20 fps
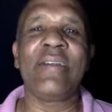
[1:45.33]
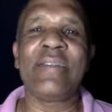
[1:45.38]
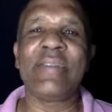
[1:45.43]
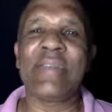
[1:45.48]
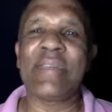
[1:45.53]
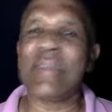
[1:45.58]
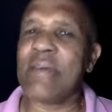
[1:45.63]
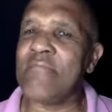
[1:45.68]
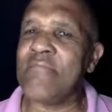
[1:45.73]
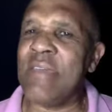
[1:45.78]

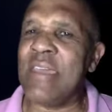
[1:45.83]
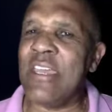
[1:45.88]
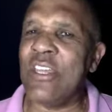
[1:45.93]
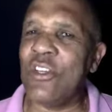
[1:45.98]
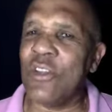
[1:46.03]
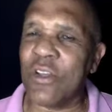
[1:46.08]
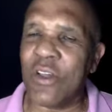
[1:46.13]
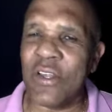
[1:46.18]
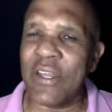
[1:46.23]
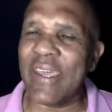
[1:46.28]
does that mean
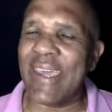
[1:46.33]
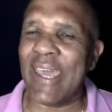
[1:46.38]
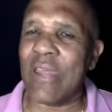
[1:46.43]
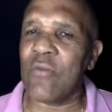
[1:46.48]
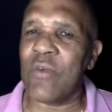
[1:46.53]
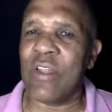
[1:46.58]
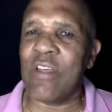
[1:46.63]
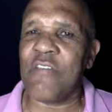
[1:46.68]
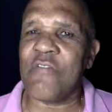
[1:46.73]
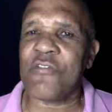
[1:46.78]
you're going to get
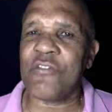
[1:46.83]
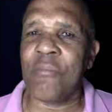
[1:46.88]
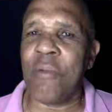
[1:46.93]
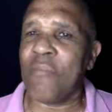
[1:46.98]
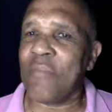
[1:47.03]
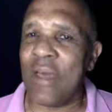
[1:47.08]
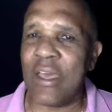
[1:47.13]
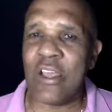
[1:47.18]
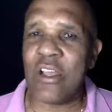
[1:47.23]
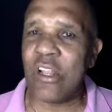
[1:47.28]
rid of some of
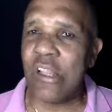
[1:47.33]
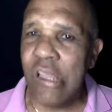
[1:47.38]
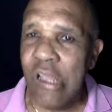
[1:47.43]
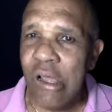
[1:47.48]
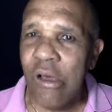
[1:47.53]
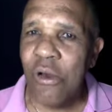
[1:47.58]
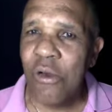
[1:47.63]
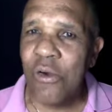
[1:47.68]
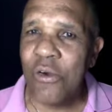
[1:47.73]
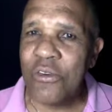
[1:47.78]
my
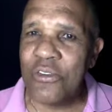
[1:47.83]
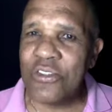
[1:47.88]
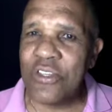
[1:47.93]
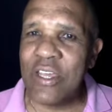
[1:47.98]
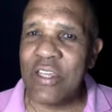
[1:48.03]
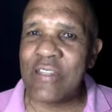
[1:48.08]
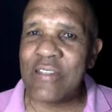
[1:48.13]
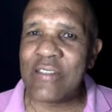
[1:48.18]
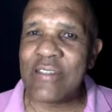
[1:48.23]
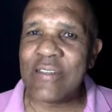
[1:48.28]
clothes?
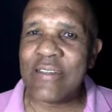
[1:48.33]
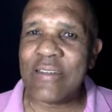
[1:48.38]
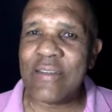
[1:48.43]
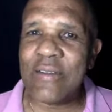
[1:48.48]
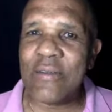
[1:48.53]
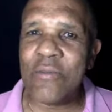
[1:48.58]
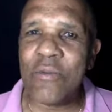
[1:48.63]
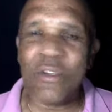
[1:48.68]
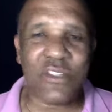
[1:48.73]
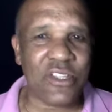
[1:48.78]
And
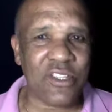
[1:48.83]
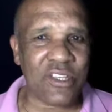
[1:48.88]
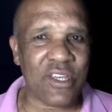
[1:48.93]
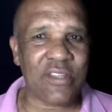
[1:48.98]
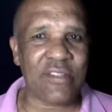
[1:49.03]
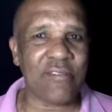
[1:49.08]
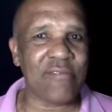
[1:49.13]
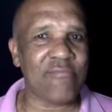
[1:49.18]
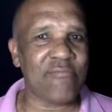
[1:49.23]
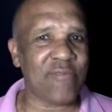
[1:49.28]
well, she
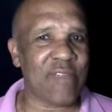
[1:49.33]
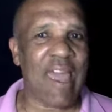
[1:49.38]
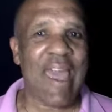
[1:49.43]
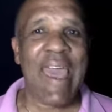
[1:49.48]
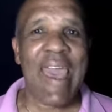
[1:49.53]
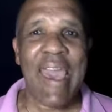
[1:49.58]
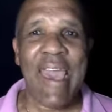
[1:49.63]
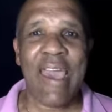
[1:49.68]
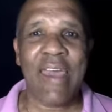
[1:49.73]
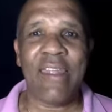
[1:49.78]
said,
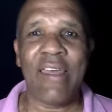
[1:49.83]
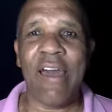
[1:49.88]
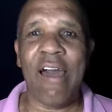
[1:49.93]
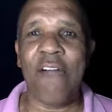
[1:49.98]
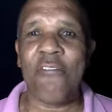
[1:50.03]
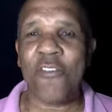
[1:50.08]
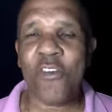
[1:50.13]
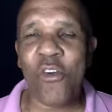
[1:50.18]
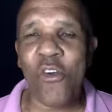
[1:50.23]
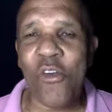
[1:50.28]
Dad,
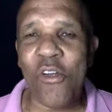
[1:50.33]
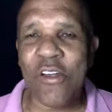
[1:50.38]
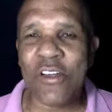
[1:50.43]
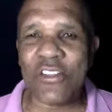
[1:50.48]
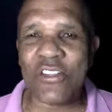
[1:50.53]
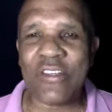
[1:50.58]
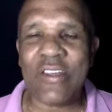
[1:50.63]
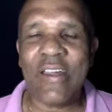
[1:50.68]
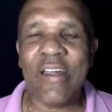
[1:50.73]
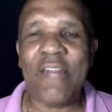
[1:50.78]
of
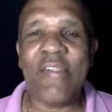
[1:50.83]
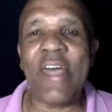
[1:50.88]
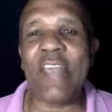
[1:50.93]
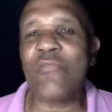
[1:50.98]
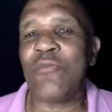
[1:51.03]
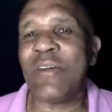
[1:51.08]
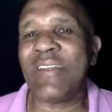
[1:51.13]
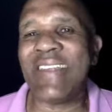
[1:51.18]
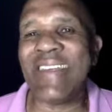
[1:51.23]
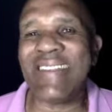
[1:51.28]
course. That's
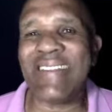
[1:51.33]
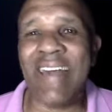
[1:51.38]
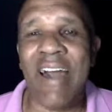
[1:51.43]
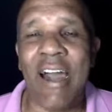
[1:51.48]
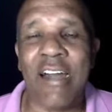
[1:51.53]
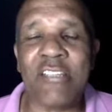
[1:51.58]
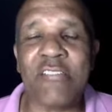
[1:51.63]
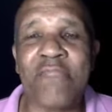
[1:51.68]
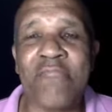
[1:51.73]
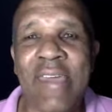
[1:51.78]
what
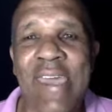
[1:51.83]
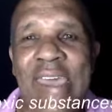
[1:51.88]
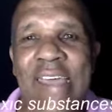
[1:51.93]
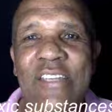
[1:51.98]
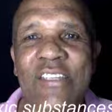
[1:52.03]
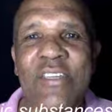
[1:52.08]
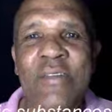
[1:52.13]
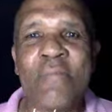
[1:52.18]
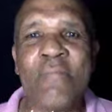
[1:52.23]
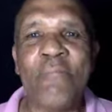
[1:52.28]
detox
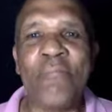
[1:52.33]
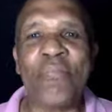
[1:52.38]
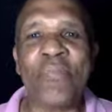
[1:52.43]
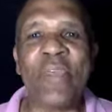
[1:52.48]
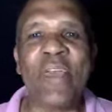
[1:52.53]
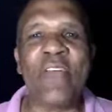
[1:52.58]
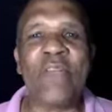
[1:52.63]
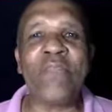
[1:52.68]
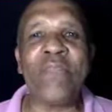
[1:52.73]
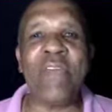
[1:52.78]
means.
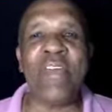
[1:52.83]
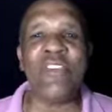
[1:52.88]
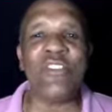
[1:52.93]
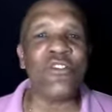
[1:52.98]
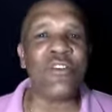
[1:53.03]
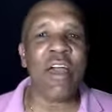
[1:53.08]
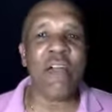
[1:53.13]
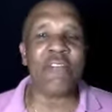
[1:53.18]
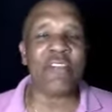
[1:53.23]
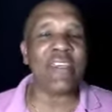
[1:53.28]
It means you
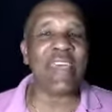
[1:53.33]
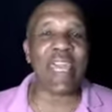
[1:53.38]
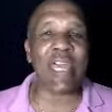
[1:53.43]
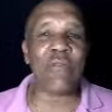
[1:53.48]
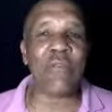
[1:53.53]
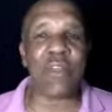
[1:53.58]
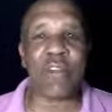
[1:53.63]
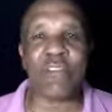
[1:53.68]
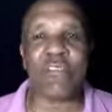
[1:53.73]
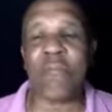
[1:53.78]
have to get
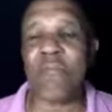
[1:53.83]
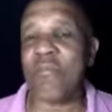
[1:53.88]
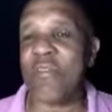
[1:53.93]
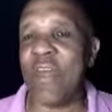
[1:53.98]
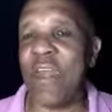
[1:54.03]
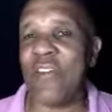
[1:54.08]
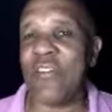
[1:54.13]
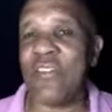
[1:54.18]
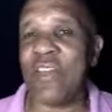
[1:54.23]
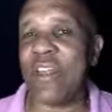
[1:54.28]
rid of some
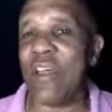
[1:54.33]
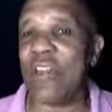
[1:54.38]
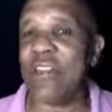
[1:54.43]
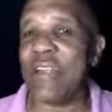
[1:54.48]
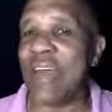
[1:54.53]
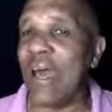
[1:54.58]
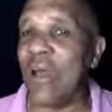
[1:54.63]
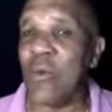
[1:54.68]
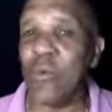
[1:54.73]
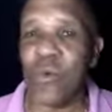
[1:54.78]
things that are
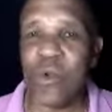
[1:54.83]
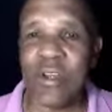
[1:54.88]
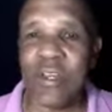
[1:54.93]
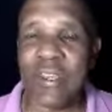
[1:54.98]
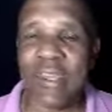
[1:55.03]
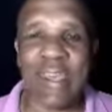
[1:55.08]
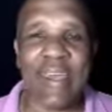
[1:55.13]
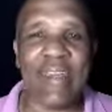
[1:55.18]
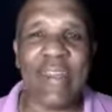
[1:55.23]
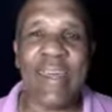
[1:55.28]
not
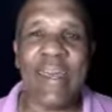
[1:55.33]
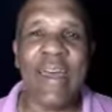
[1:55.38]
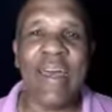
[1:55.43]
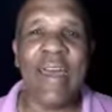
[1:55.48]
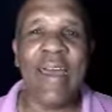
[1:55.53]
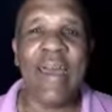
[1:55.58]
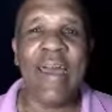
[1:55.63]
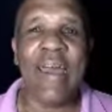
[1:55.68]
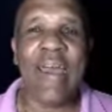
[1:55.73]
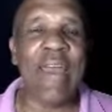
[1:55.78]
working,
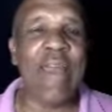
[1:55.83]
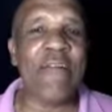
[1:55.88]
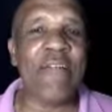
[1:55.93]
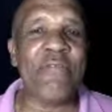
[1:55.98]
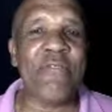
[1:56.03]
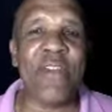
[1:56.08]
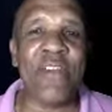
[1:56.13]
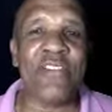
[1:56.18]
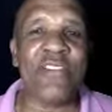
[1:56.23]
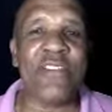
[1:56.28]
and things